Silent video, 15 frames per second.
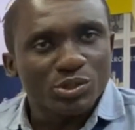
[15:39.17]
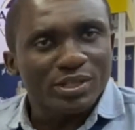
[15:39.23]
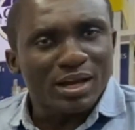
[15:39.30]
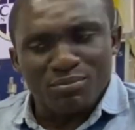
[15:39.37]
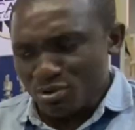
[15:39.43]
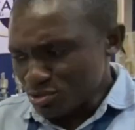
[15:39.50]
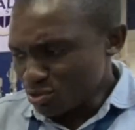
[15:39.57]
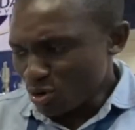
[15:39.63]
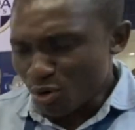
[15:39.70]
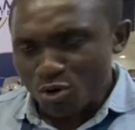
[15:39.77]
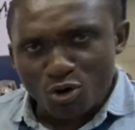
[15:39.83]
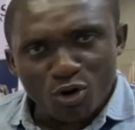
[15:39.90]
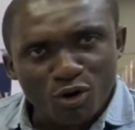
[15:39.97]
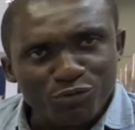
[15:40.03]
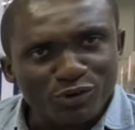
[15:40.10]
that must
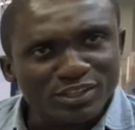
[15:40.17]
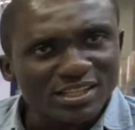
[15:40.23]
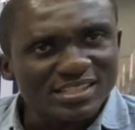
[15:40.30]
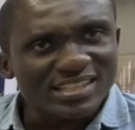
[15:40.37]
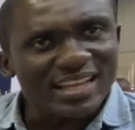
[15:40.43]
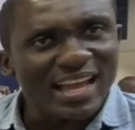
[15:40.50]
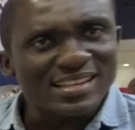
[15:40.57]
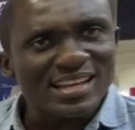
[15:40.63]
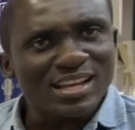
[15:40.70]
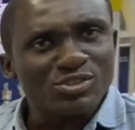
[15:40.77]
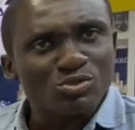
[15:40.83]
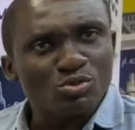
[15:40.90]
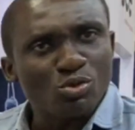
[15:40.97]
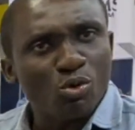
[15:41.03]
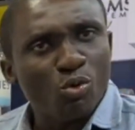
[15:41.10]
occur for the slicer
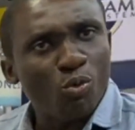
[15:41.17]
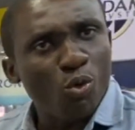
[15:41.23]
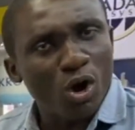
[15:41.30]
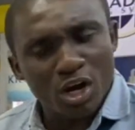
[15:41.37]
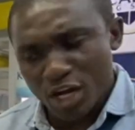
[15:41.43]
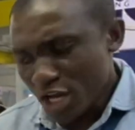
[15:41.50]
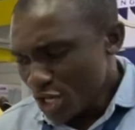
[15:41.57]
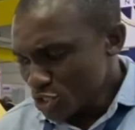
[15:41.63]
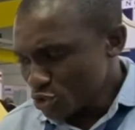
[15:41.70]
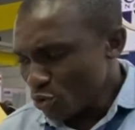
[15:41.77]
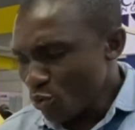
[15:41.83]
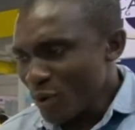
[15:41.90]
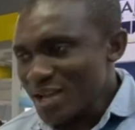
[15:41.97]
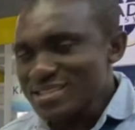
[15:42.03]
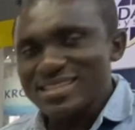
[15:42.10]
to work. So
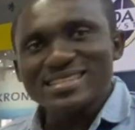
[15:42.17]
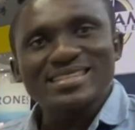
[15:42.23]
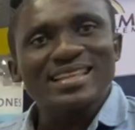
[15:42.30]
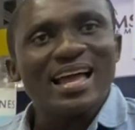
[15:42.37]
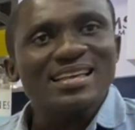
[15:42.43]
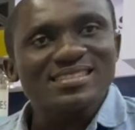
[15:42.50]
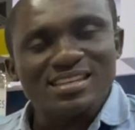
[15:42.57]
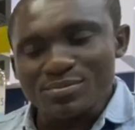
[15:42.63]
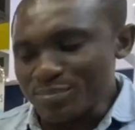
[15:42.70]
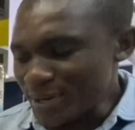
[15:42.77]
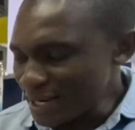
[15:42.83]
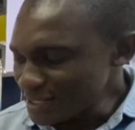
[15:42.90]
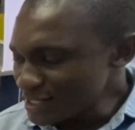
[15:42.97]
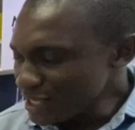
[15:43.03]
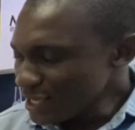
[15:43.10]
once it slices the
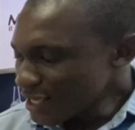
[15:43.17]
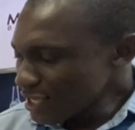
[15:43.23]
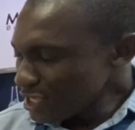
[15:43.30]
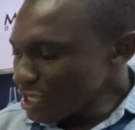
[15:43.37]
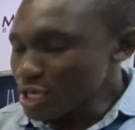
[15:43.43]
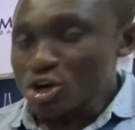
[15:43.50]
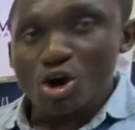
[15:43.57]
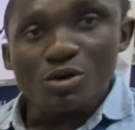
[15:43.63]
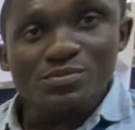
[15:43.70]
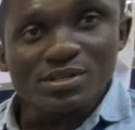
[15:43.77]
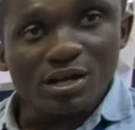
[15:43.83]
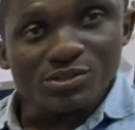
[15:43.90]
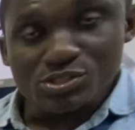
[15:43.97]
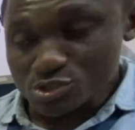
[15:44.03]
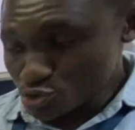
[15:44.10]
bread, it comes
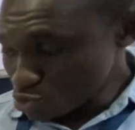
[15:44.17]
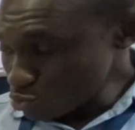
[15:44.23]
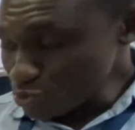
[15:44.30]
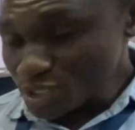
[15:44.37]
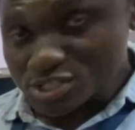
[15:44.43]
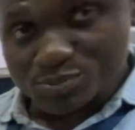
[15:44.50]
out through this